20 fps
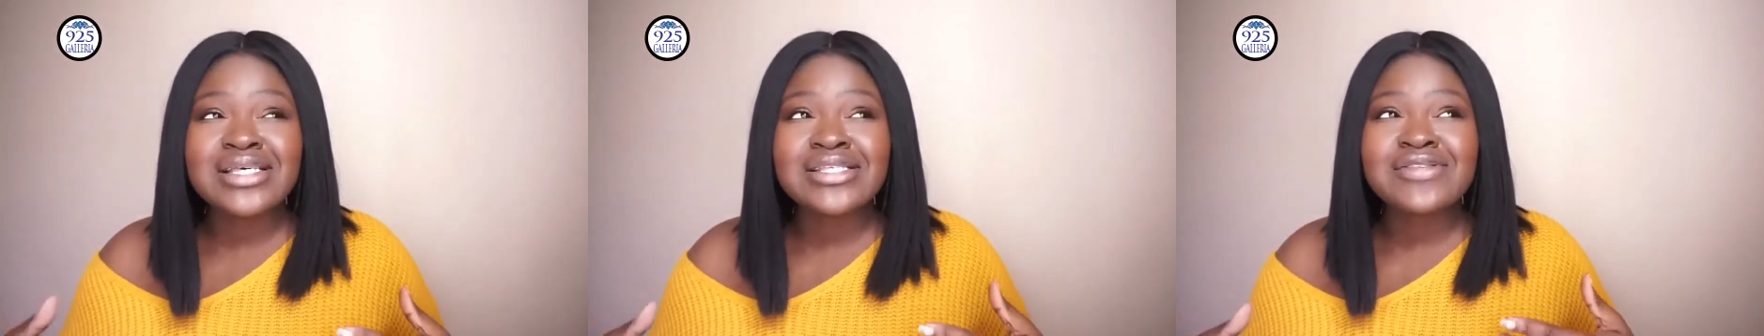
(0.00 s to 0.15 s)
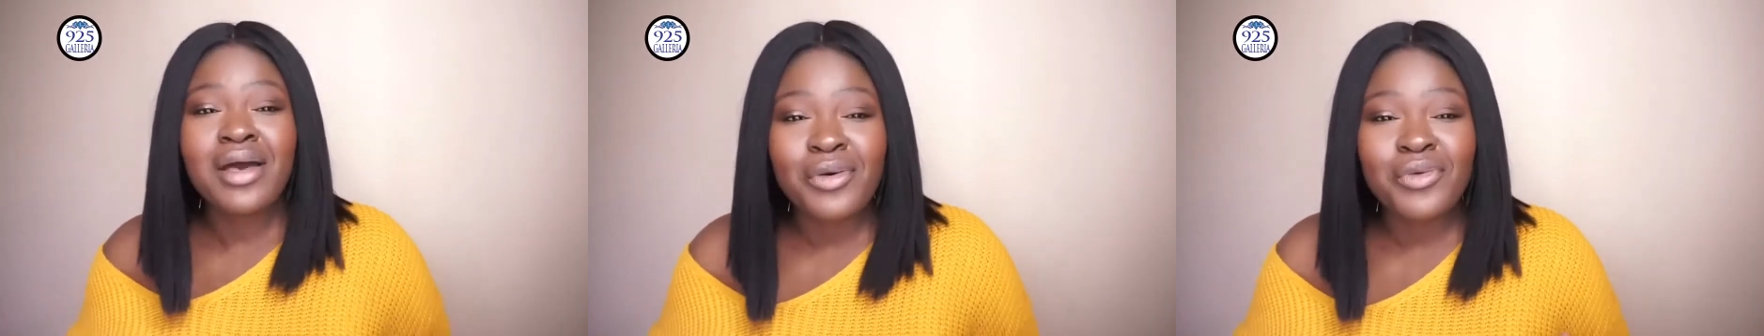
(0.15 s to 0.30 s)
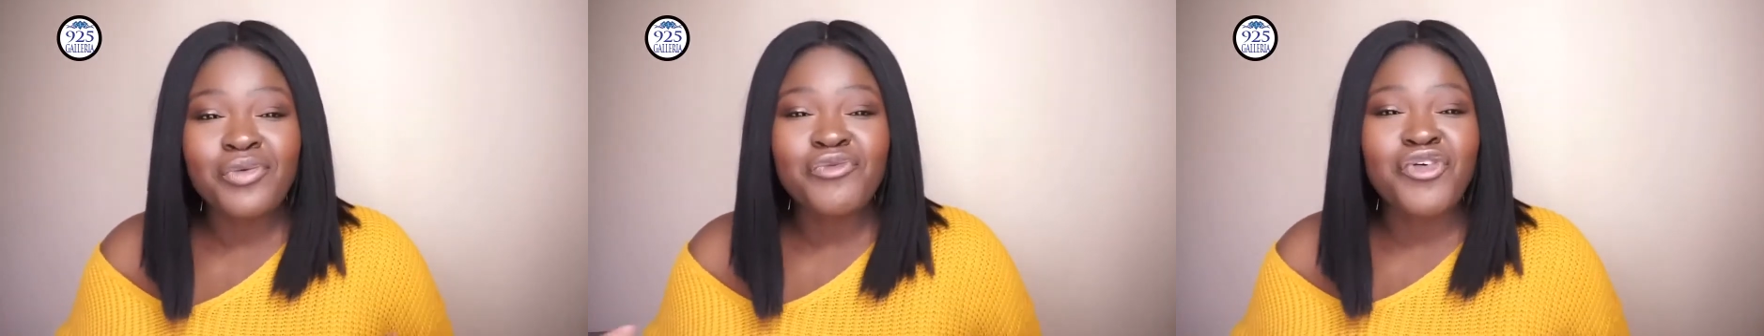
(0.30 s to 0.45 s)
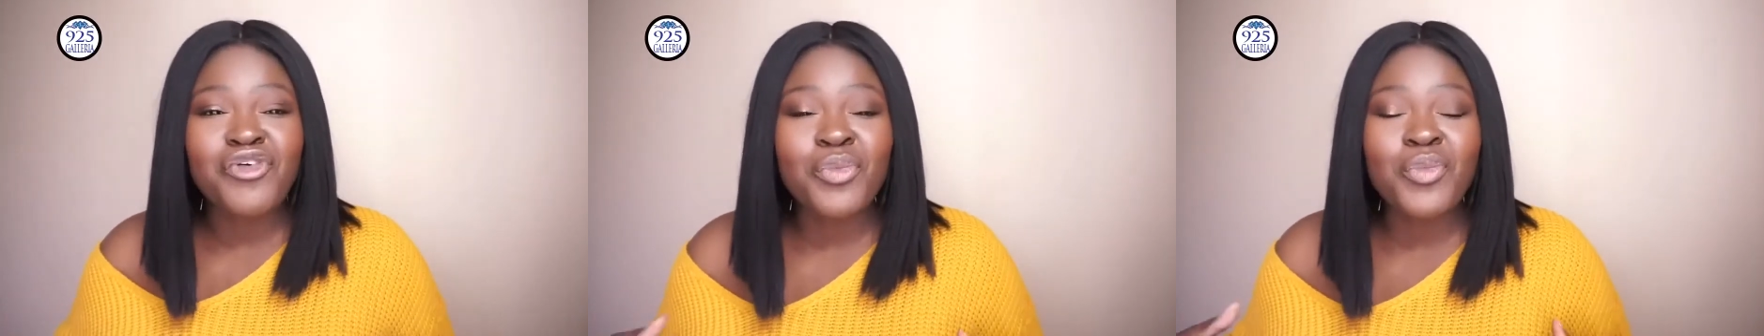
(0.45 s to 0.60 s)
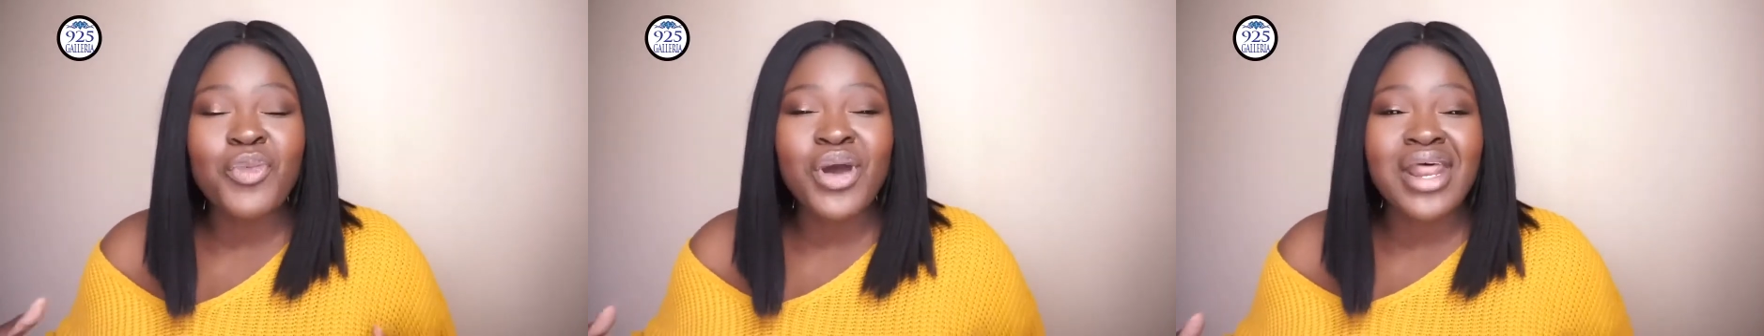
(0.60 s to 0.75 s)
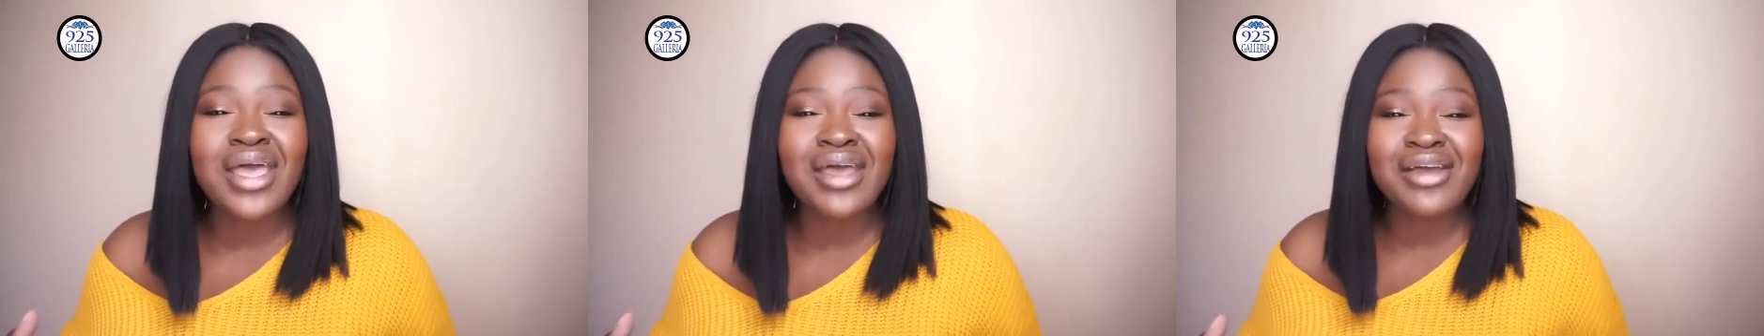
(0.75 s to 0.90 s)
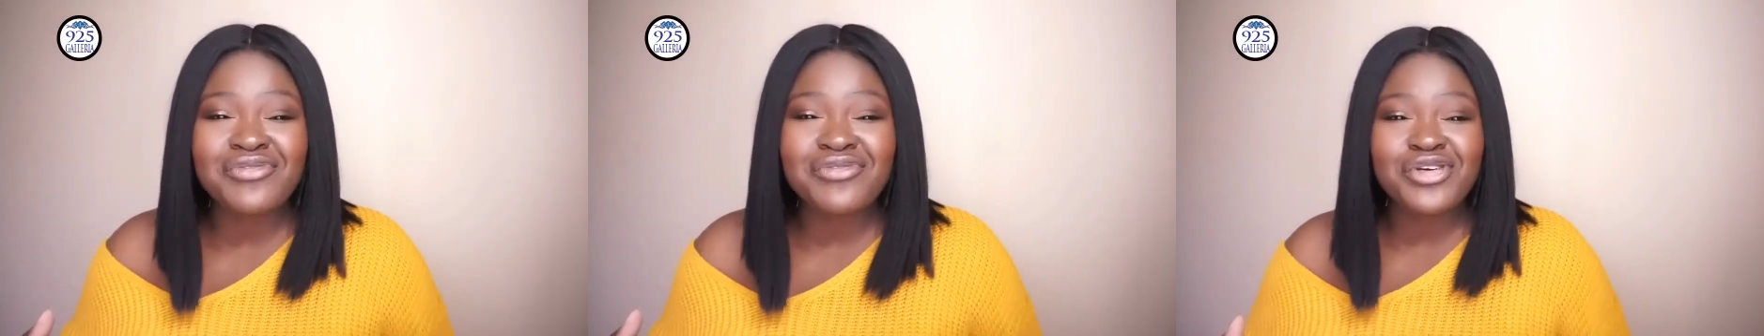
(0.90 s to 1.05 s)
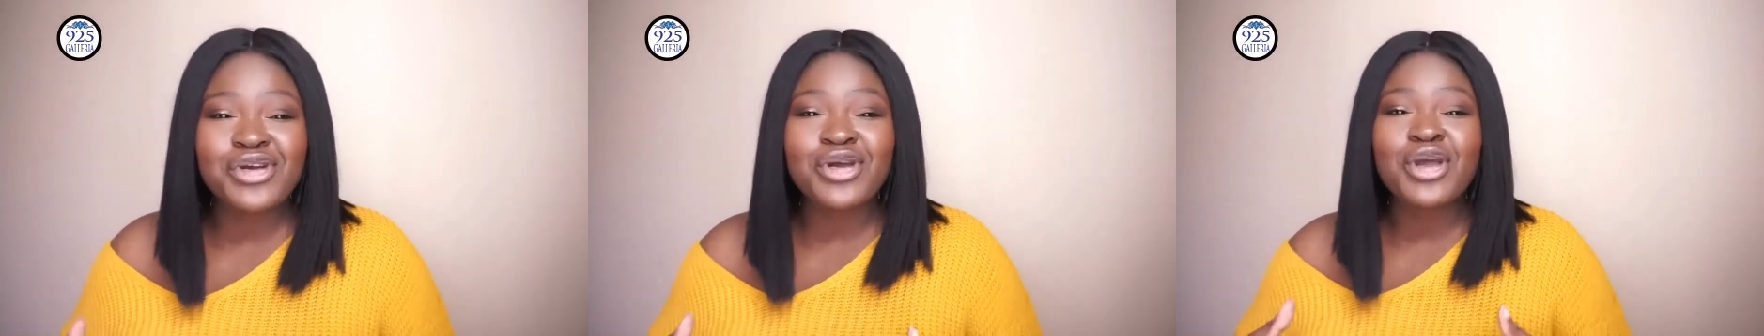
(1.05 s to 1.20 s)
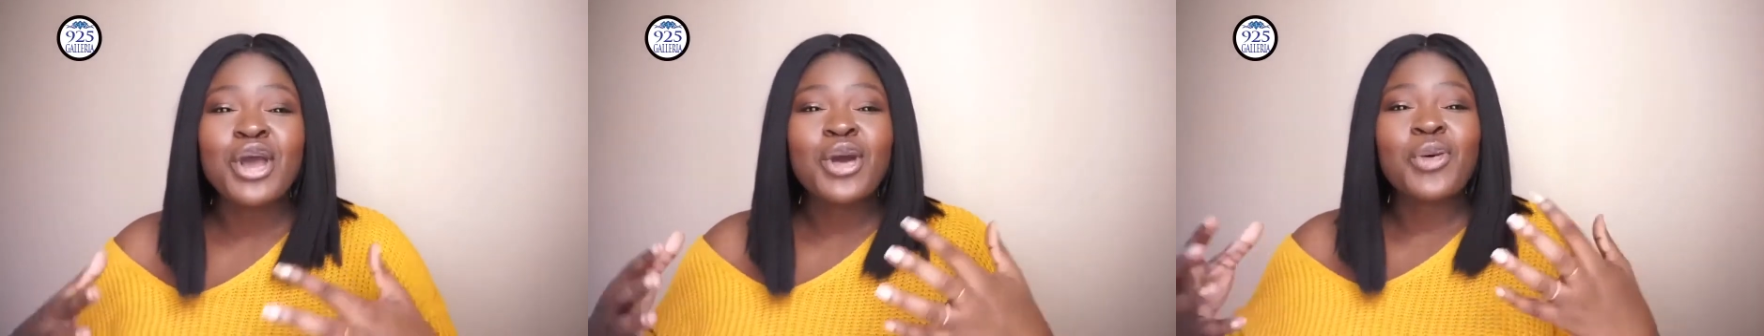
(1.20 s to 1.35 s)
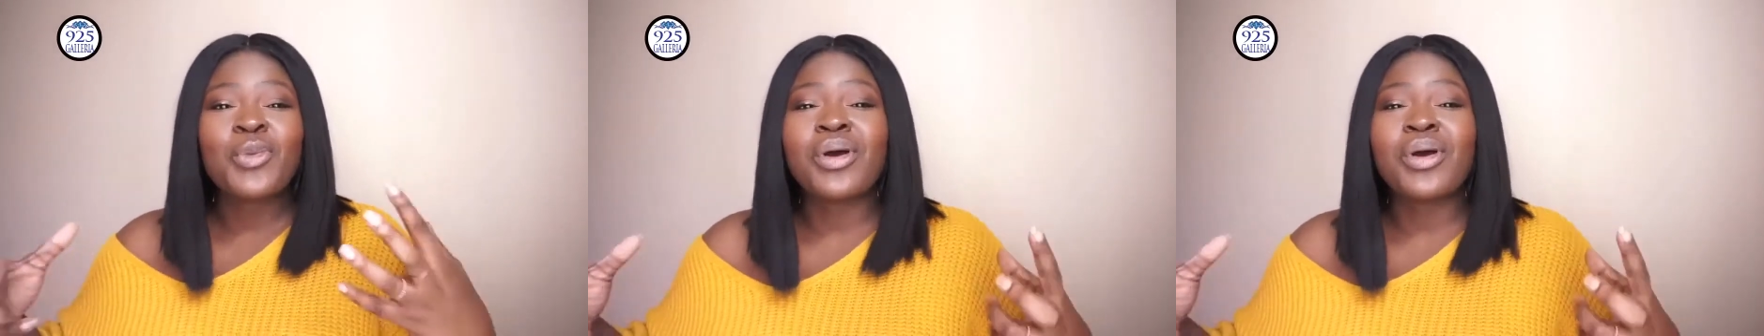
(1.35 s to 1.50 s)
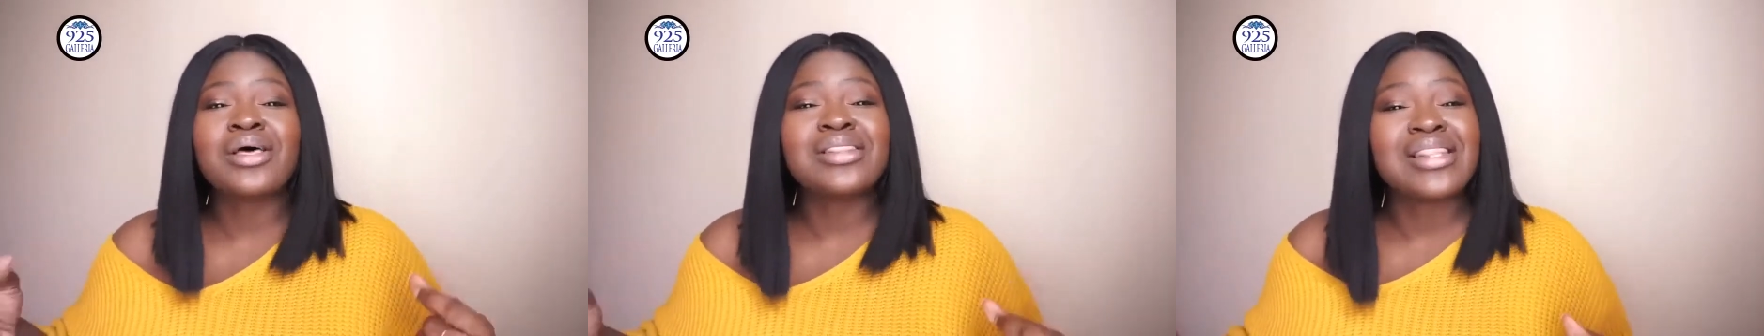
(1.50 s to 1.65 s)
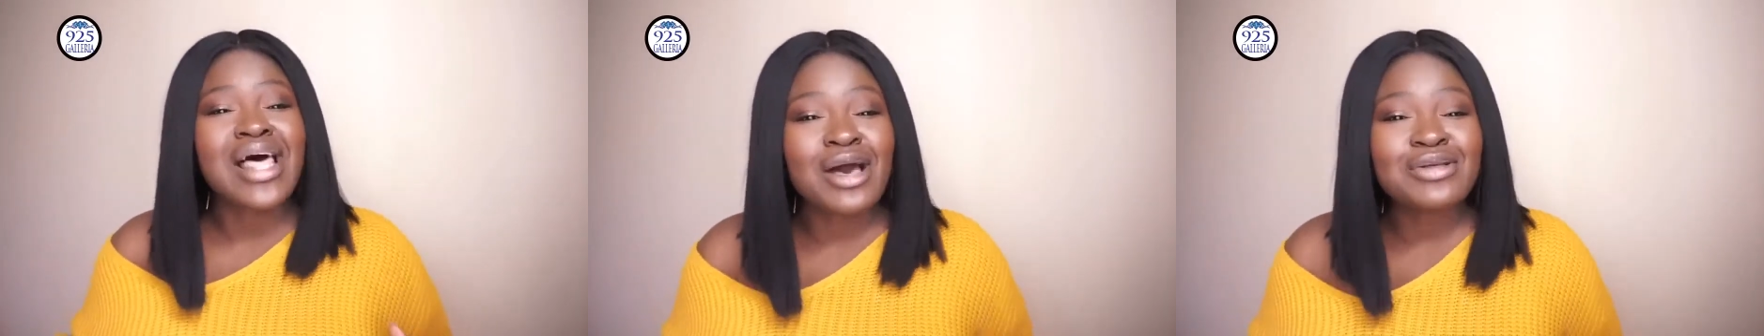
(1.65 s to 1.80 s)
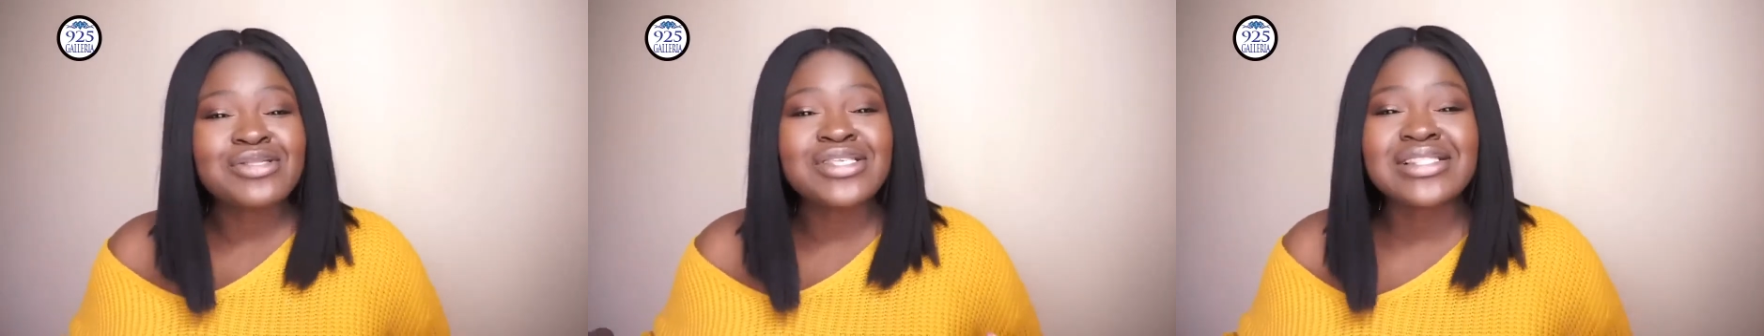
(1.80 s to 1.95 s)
from whenever we're allowed to